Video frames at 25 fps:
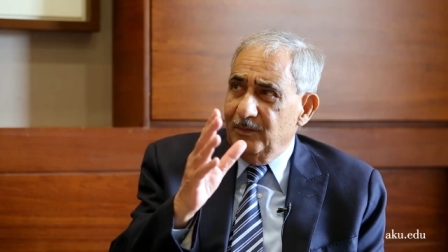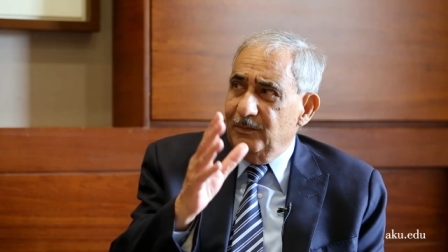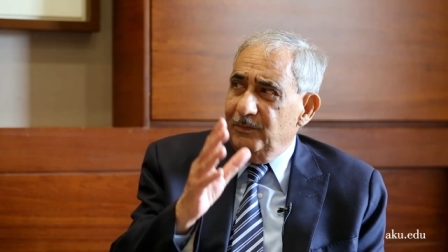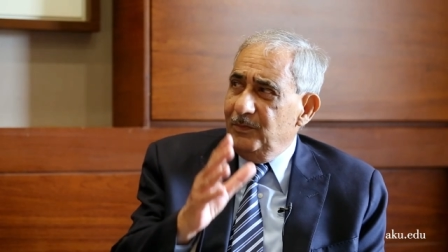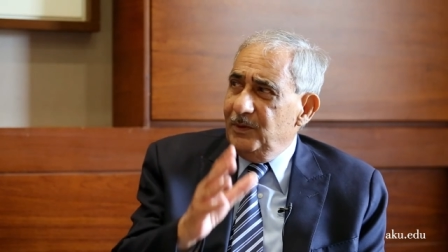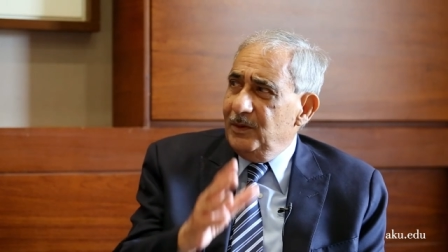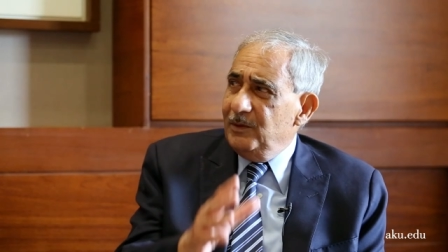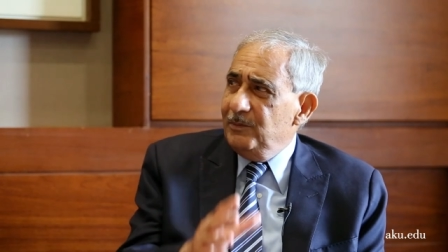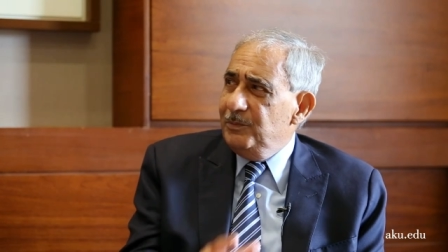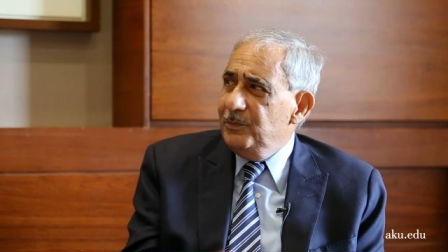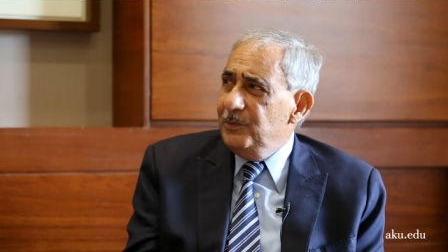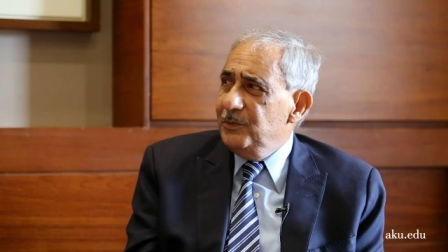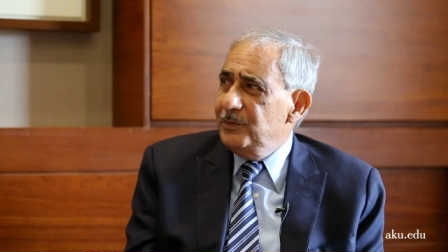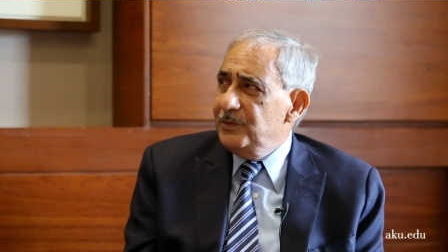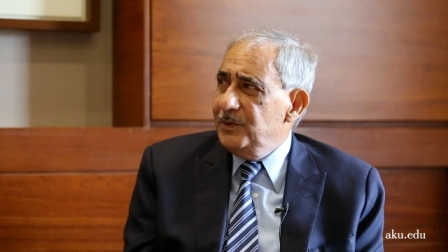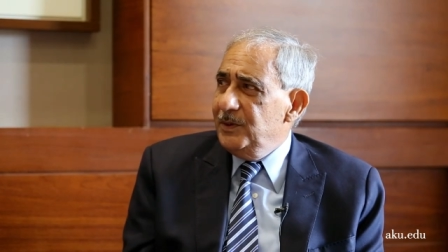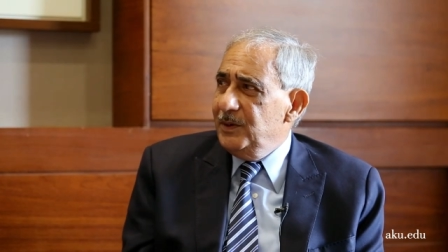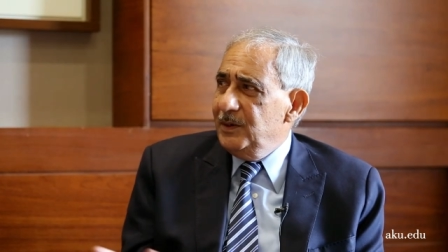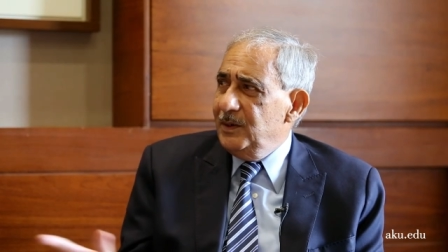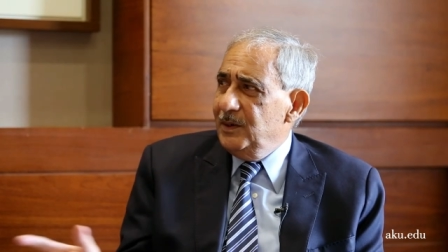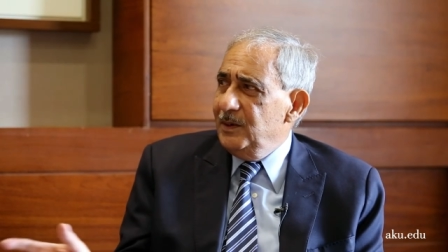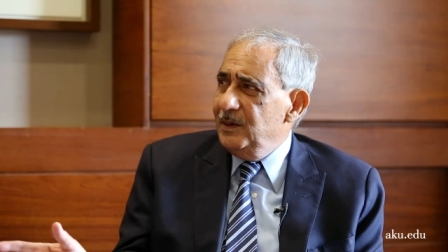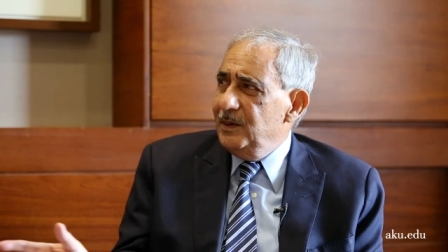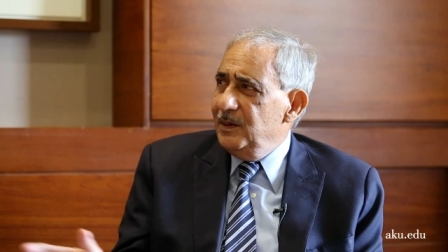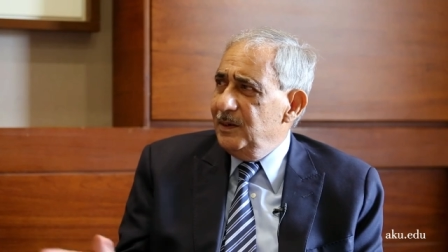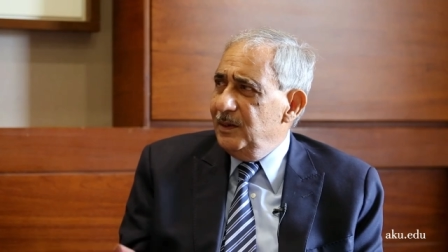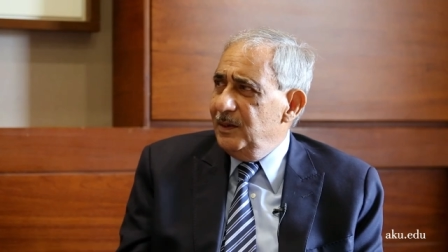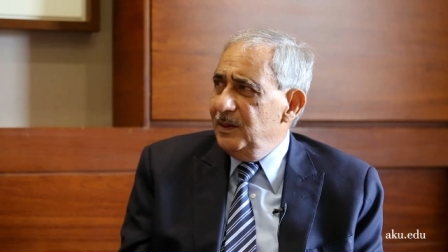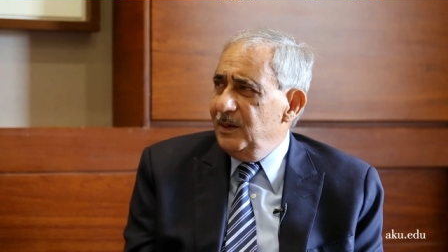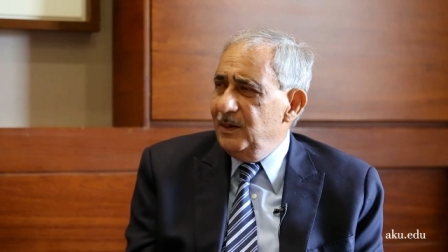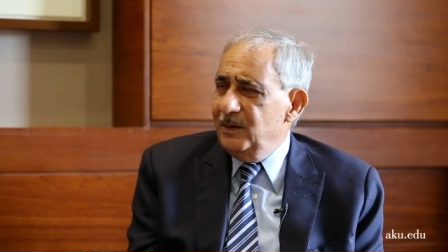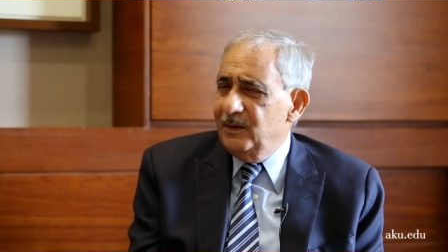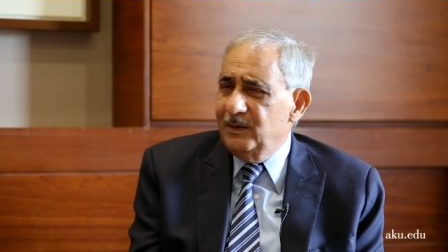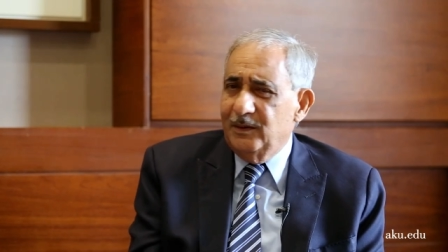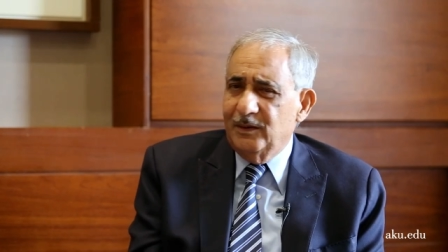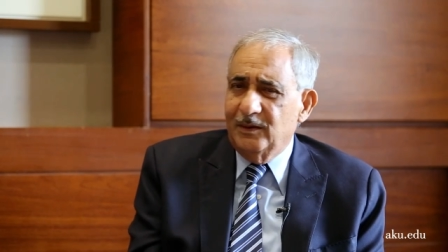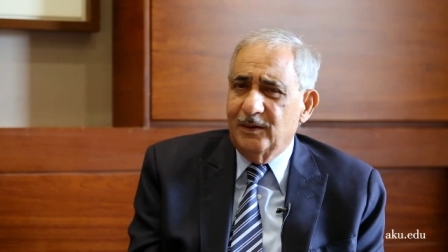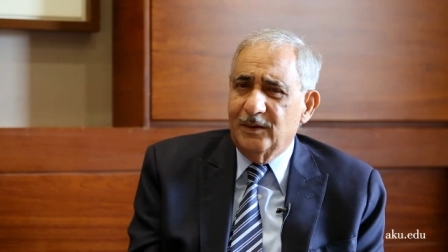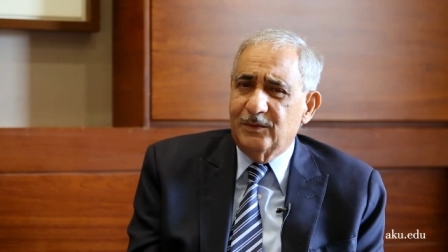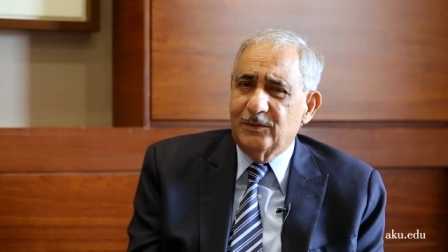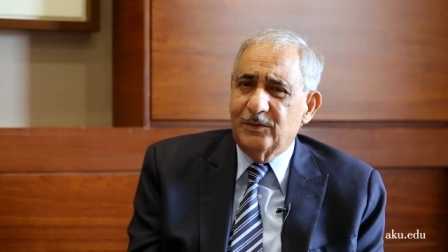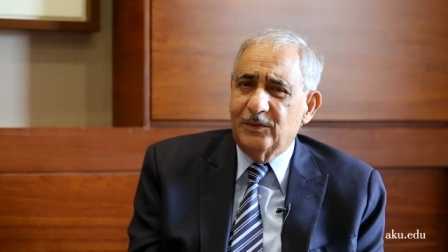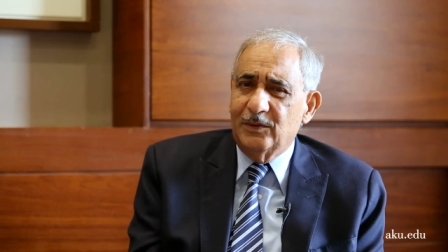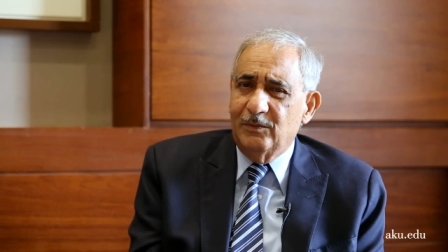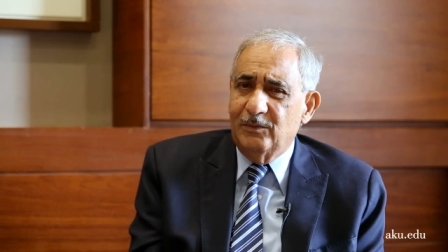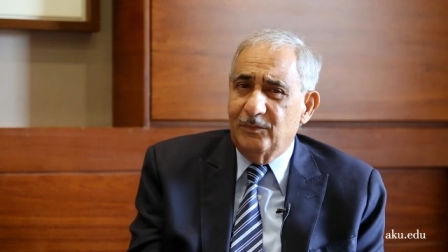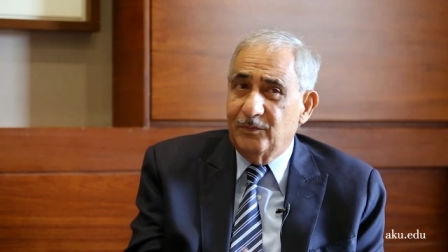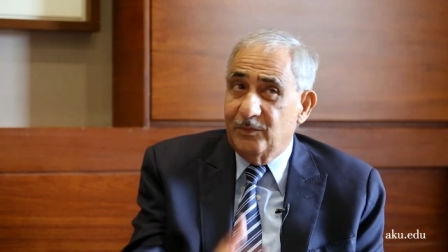we are proceeding in that direction